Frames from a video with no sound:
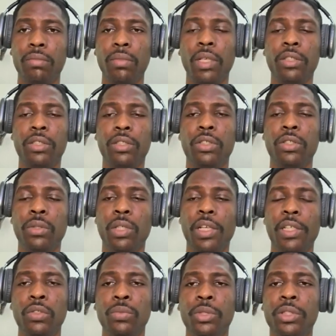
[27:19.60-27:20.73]
has
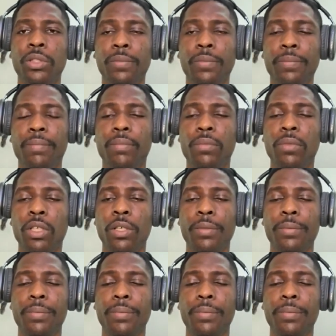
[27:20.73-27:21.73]
to be. Yeah.